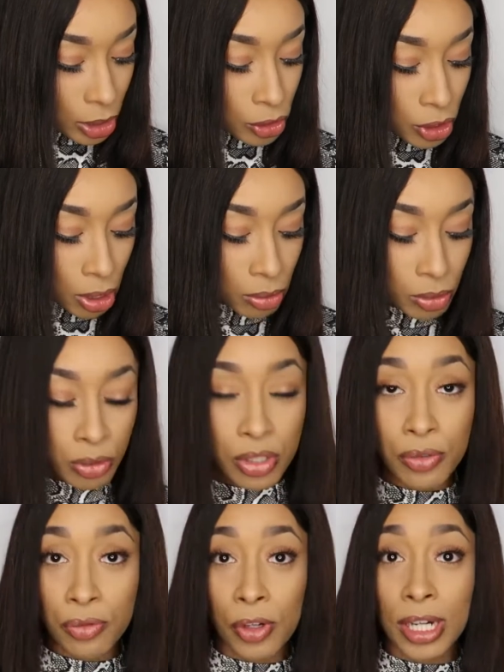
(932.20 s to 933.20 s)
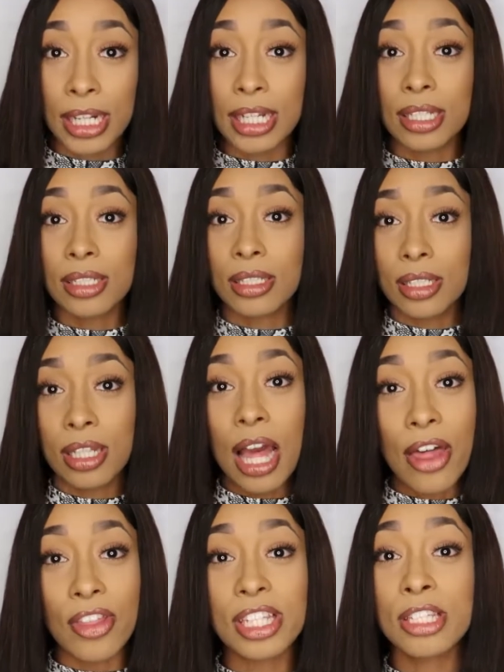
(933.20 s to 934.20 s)
Don't use the phrase,
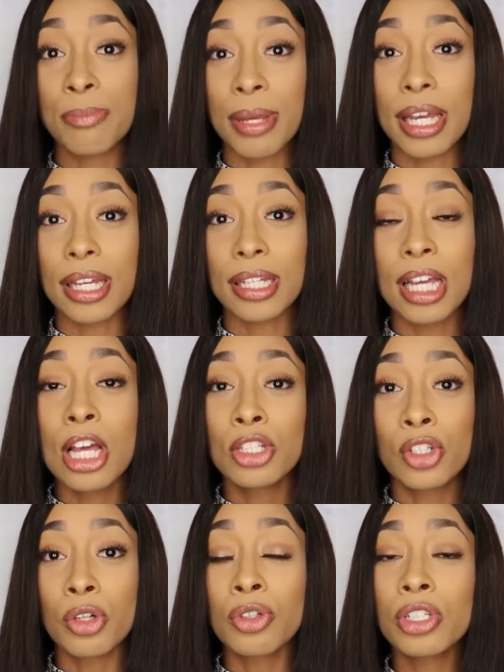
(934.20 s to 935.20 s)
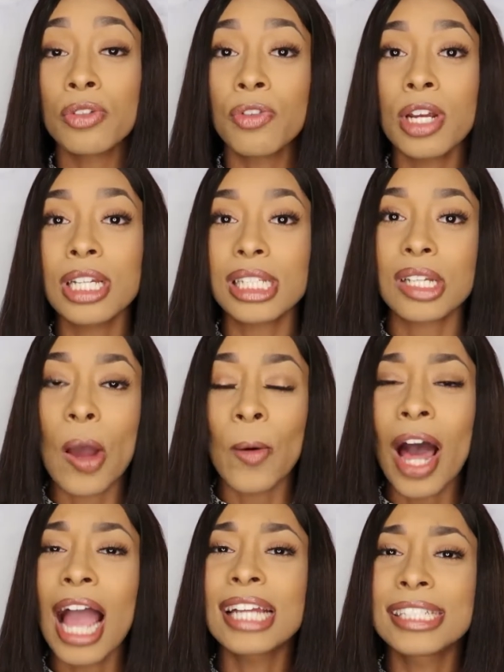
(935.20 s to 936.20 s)
and this is big, don't use the phrase, well,
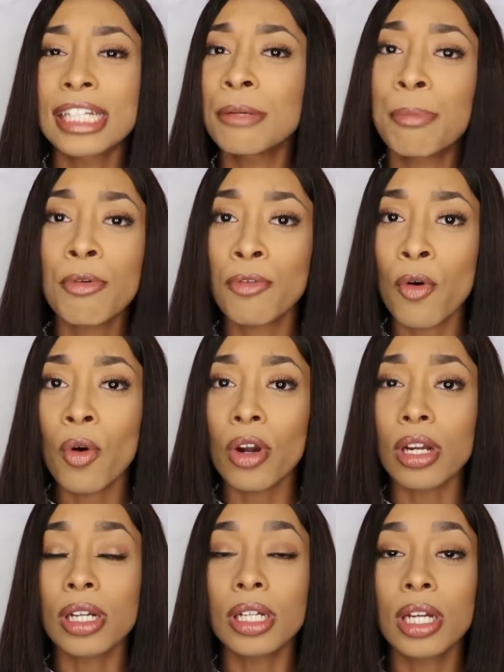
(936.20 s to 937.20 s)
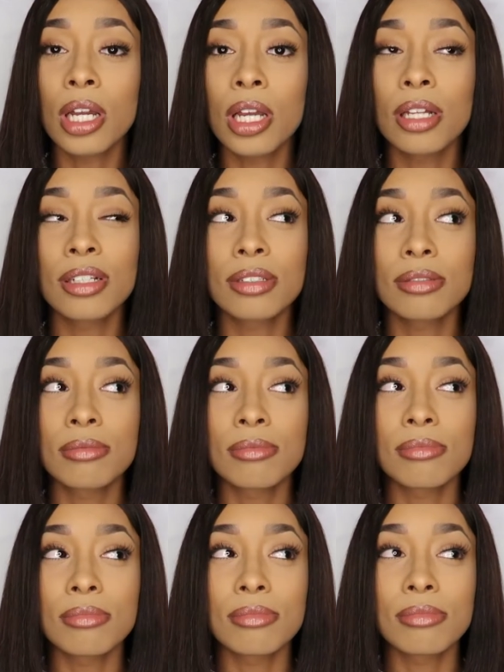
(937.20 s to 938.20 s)
I did it before.
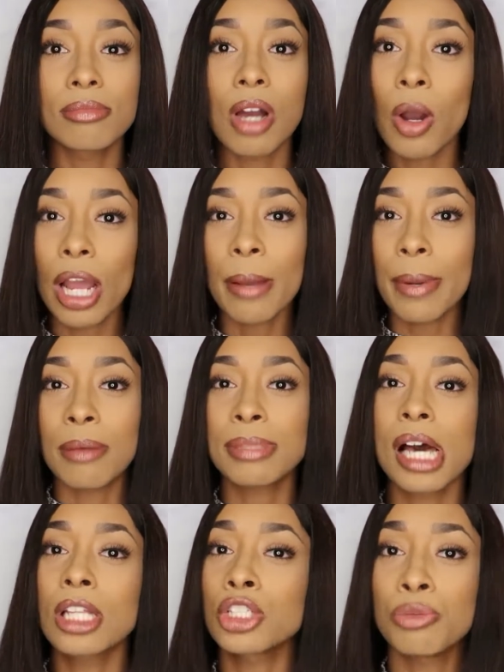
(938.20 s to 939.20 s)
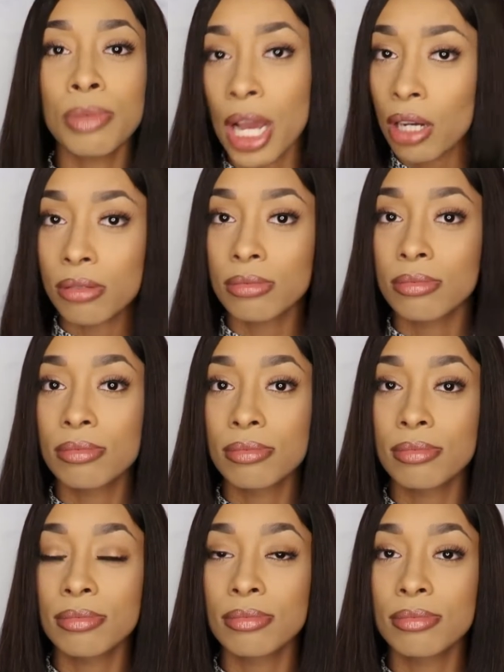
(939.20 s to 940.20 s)
Okay, but I'm telling you now.
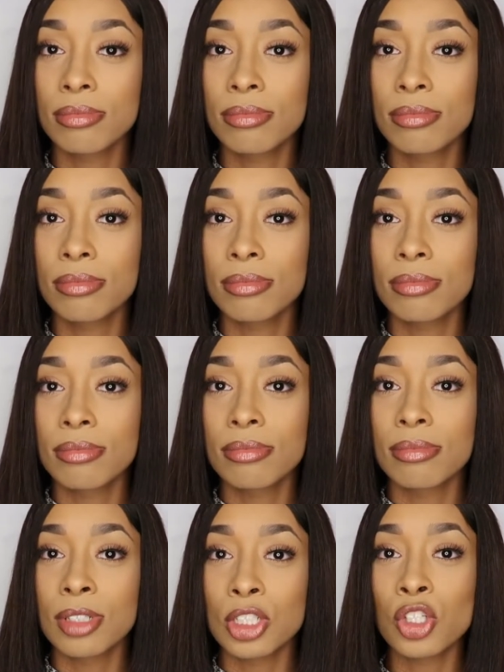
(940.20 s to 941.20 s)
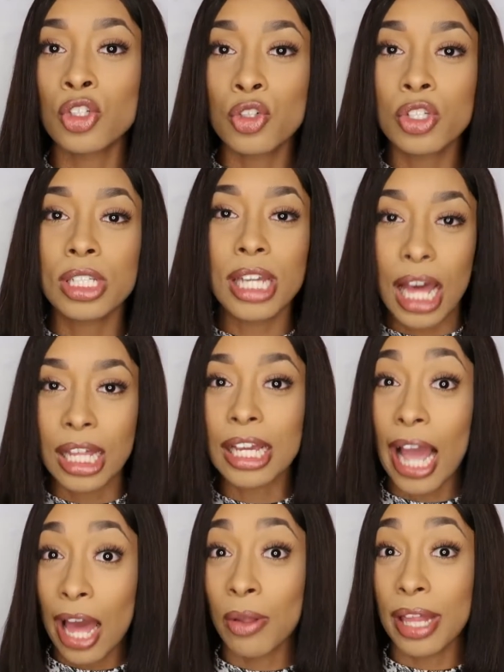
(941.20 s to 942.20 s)
So usually
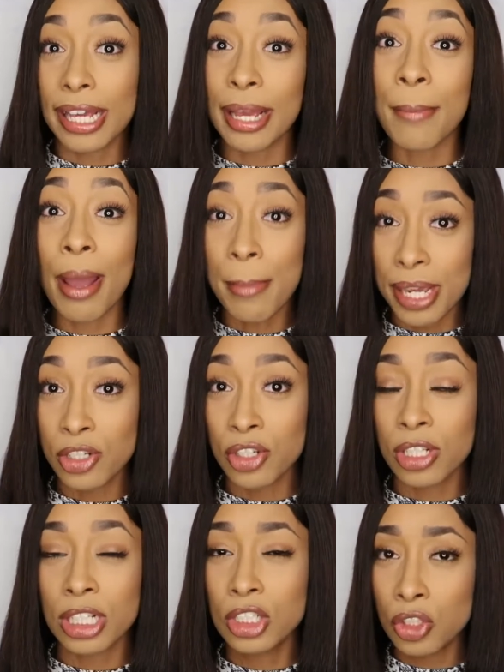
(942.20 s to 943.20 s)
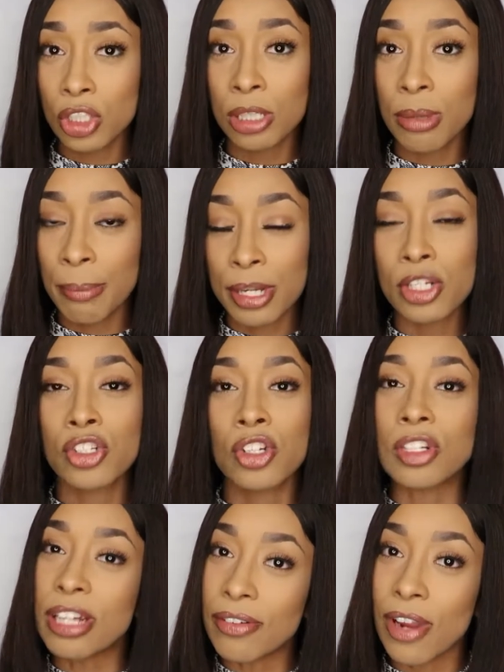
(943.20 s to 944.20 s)
I'll get my manager, because usually my managers
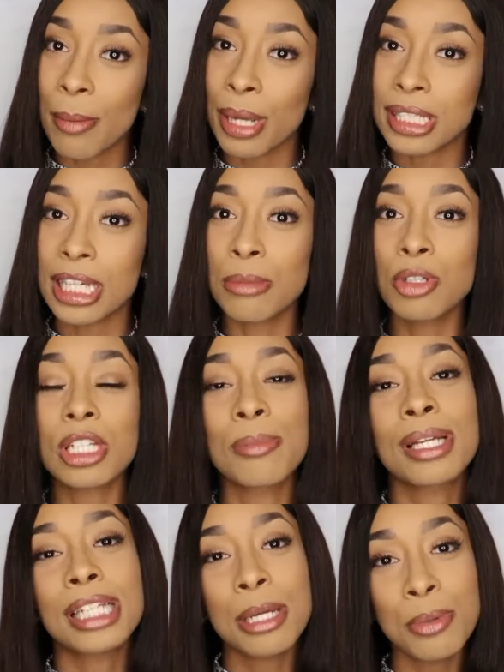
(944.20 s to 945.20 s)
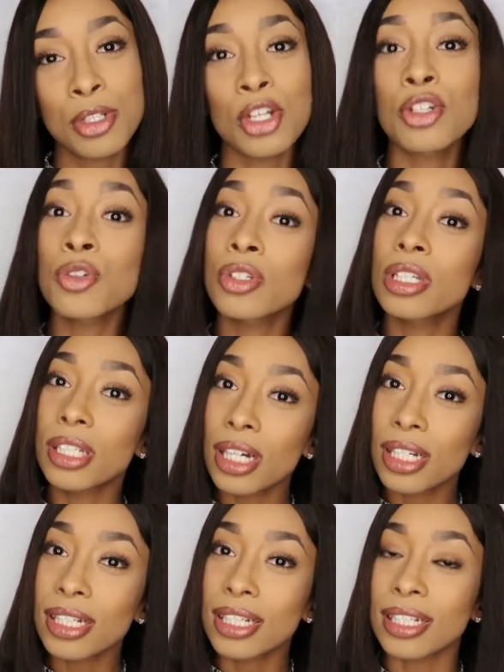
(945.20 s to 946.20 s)
are never at my tables because my tables are usually
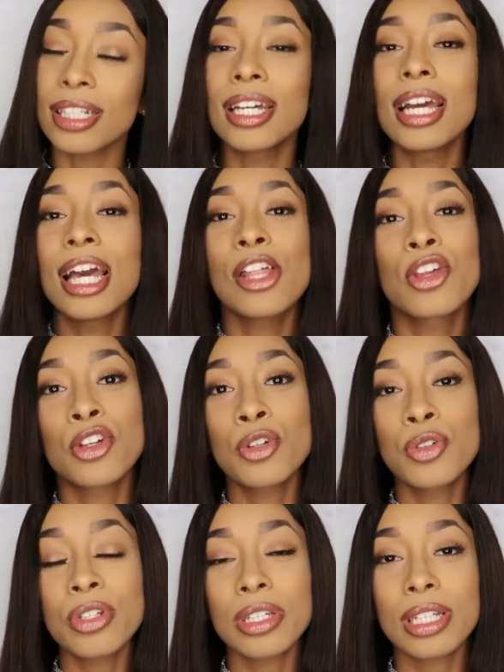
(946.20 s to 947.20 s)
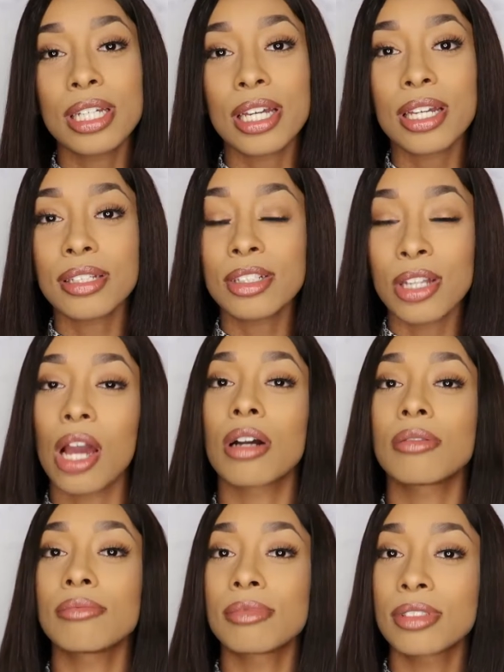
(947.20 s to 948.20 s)
good. They're usually, you
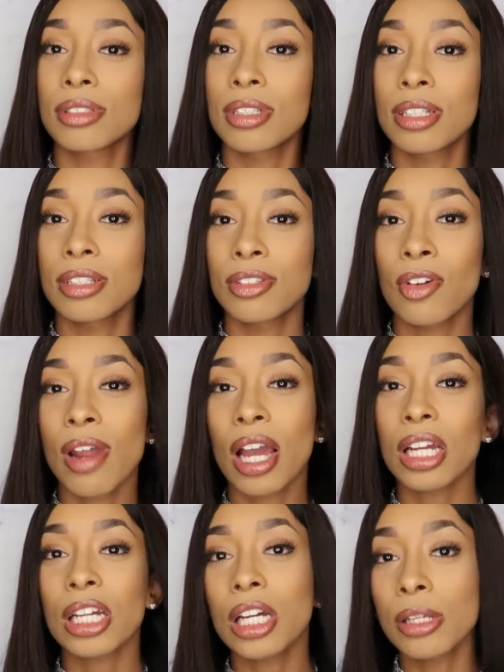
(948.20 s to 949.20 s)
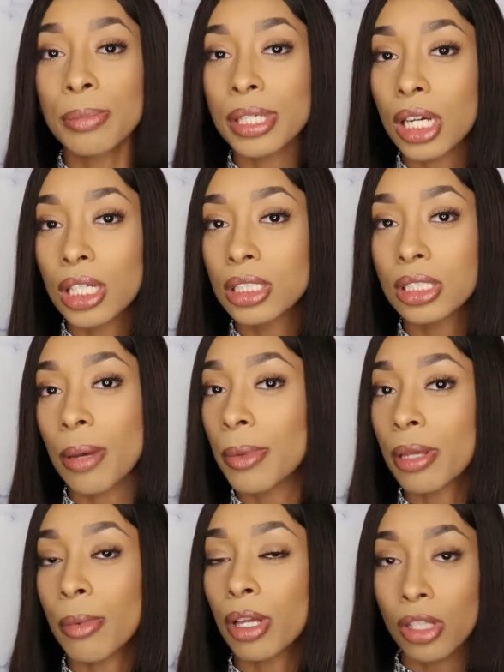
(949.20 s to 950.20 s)
know, they're not good because some of
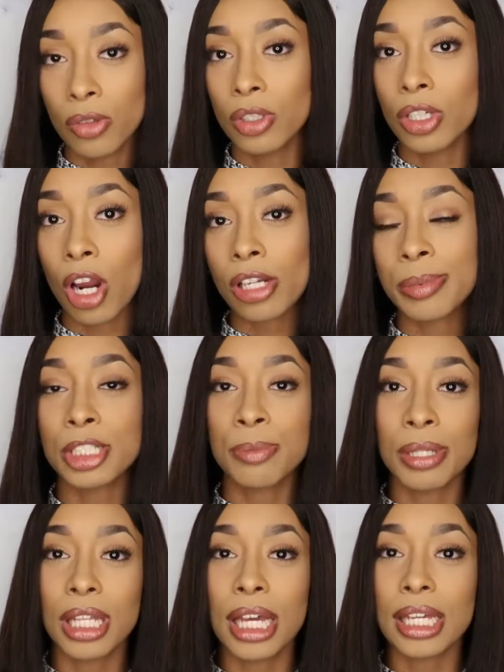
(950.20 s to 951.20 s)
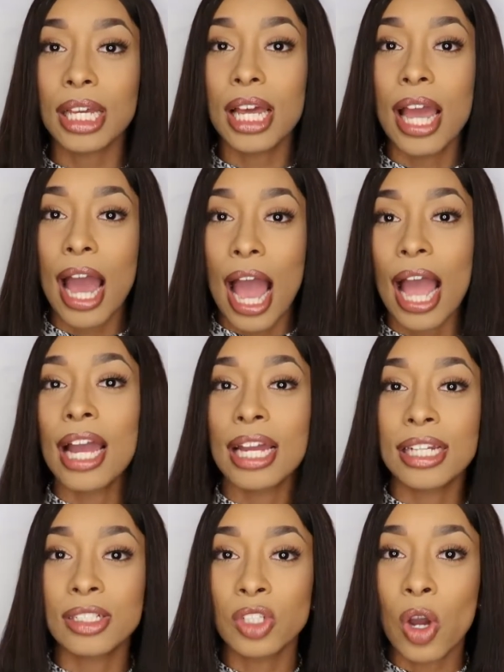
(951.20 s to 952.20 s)
them are literally garbage, but like
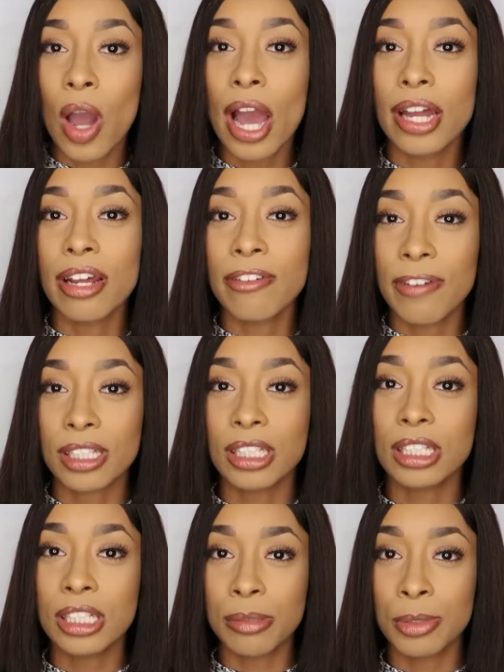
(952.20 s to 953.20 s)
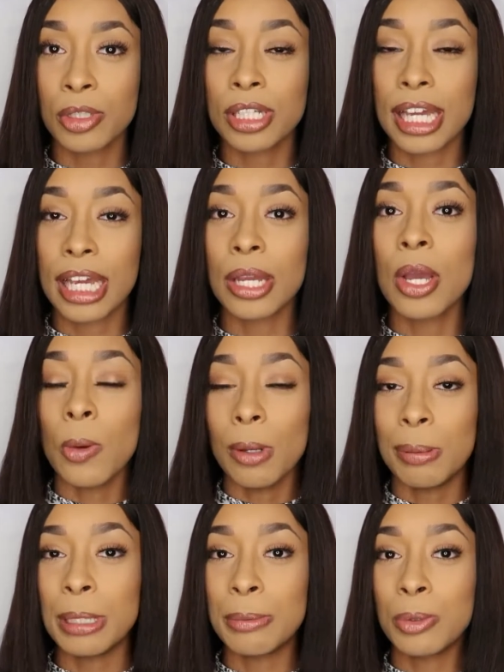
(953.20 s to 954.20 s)
I know how to effectively communicate
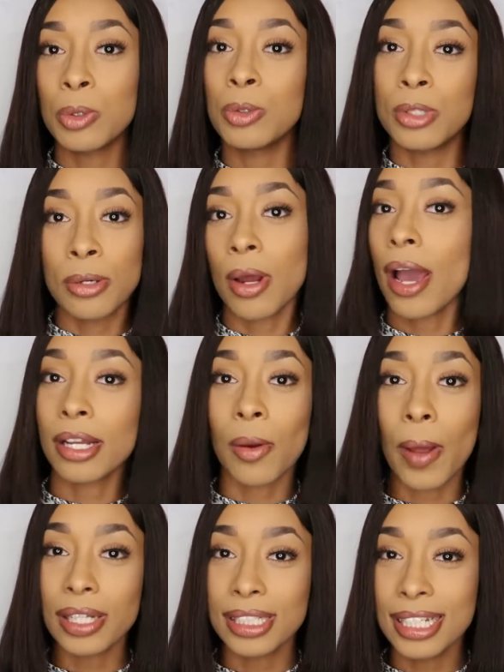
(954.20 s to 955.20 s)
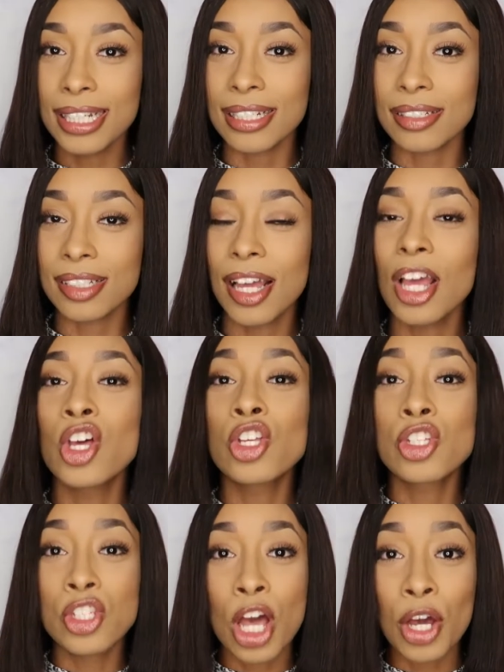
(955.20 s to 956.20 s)
with people who don't know how to go out to eat.
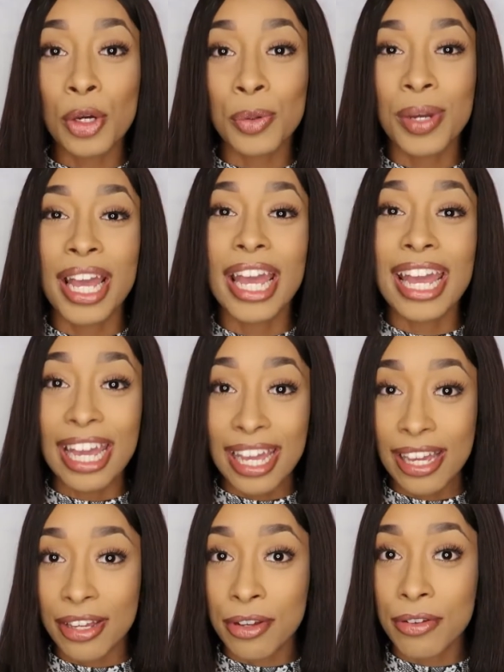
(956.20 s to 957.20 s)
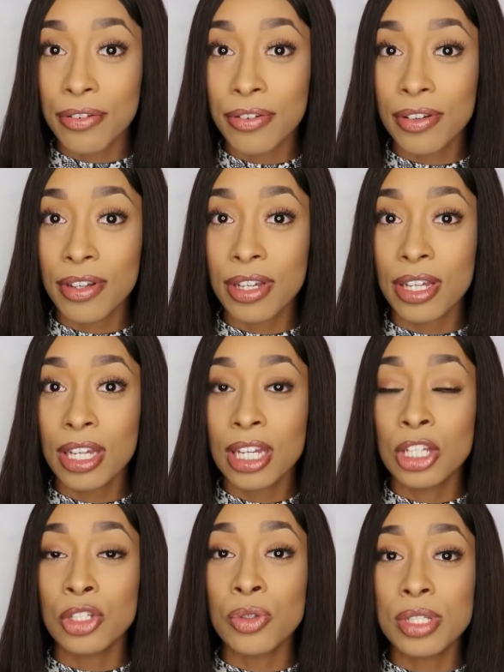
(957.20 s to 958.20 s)
So if
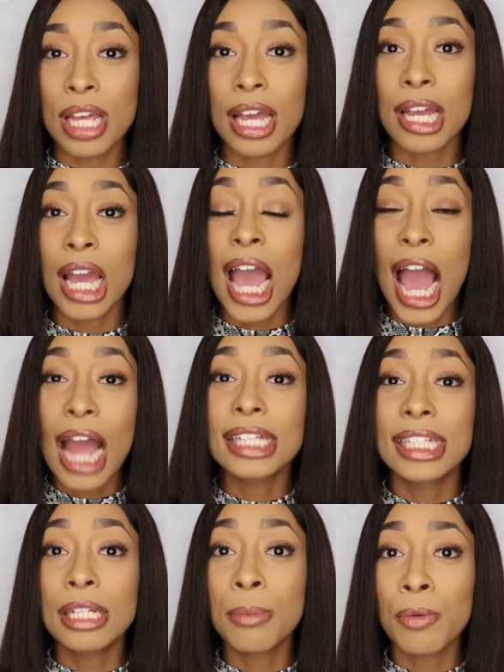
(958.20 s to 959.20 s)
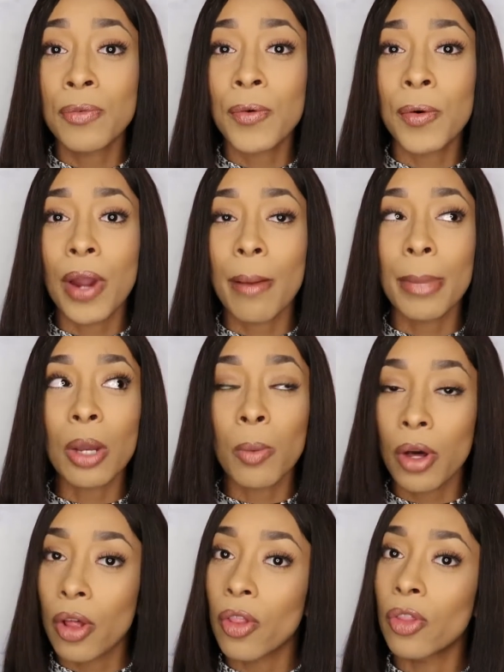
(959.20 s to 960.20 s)
you say, I did it before, I'm like,
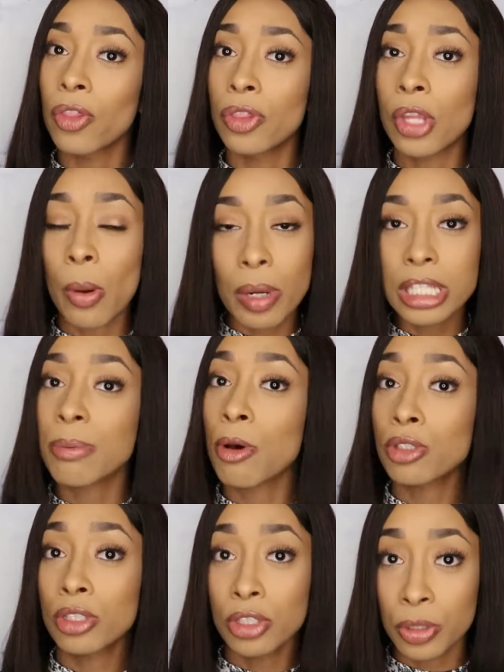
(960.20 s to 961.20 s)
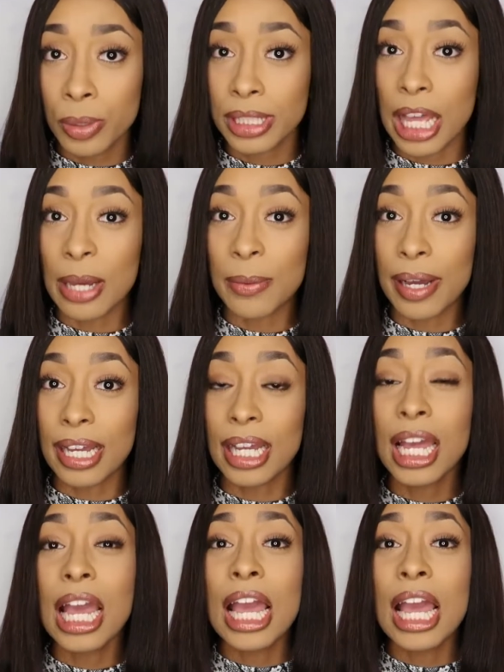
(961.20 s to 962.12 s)
well, no one's supposed to do it that way.